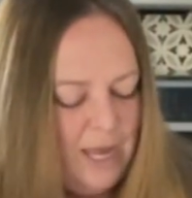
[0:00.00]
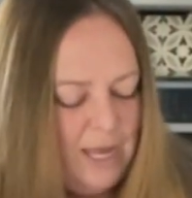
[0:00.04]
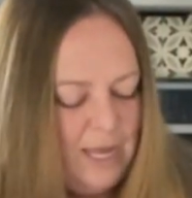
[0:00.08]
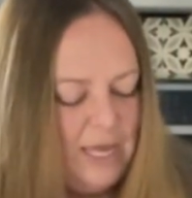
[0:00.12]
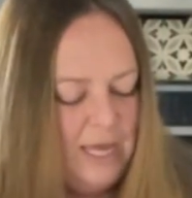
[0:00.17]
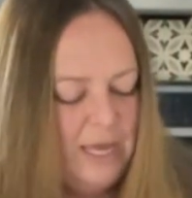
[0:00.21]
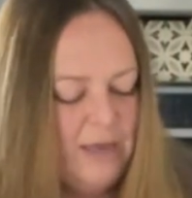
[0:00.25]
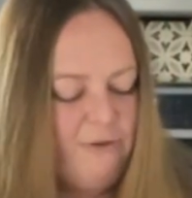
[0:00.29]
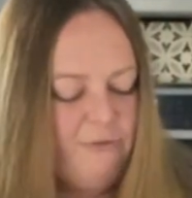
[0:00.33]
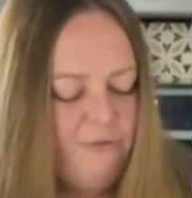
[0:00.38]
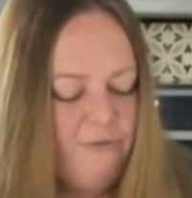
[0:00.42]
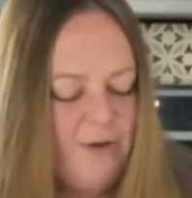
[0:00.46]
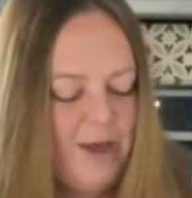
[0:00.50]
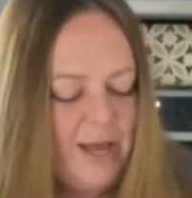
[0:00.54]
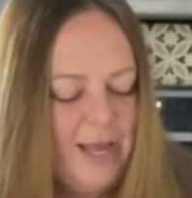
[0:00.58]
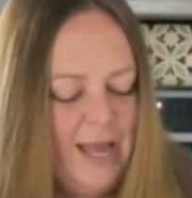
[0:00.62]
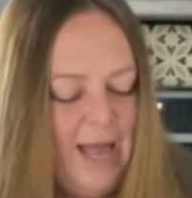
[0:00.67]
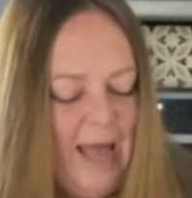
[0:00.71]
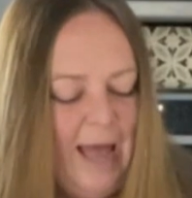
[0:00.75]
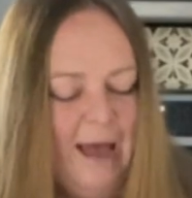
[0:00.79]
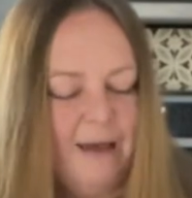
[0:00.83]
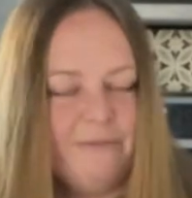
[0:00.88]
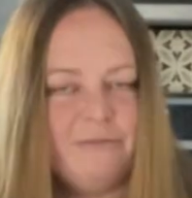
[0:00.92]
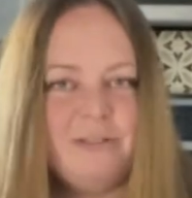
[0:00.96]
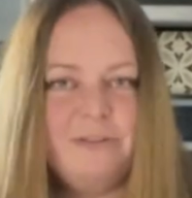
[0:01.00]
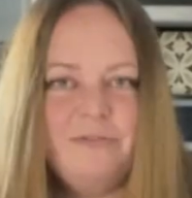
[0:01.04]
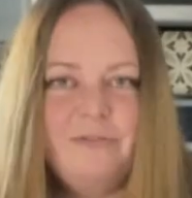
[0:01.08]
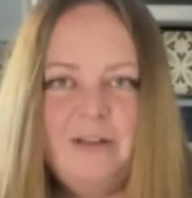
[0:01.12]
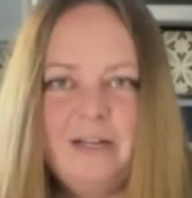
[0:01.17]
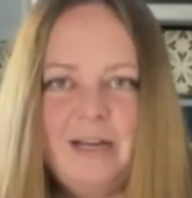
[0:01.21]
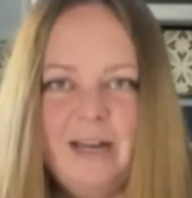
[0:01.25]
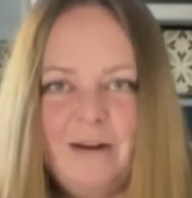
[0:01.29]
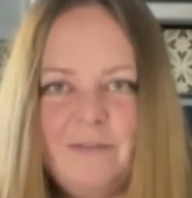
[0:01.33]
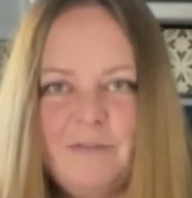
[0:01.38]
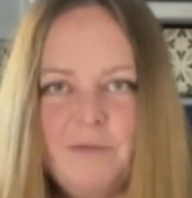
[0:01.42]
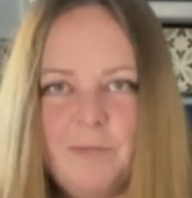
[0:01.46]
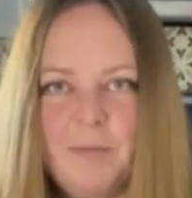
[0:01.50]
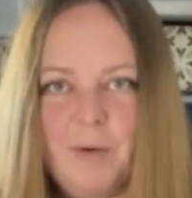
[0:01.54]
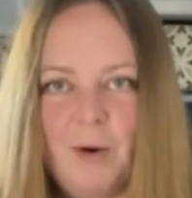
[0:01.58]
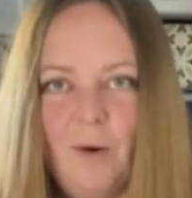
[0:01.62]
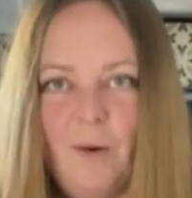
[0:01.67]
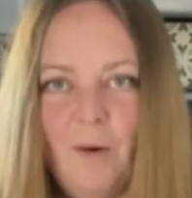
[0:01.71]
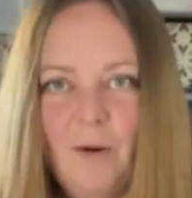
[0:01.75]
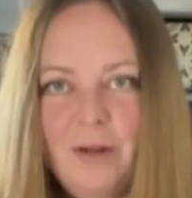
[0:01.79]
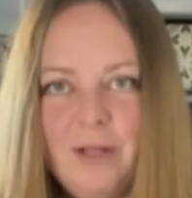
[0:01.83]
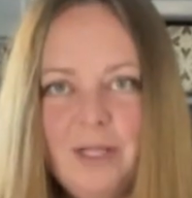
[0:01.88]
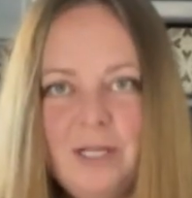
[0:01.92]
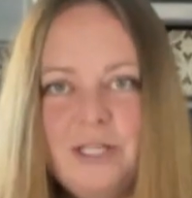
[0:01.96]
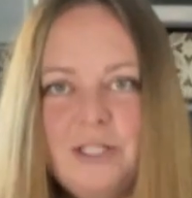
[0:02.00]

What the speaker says: If I have to feed out of a bowl,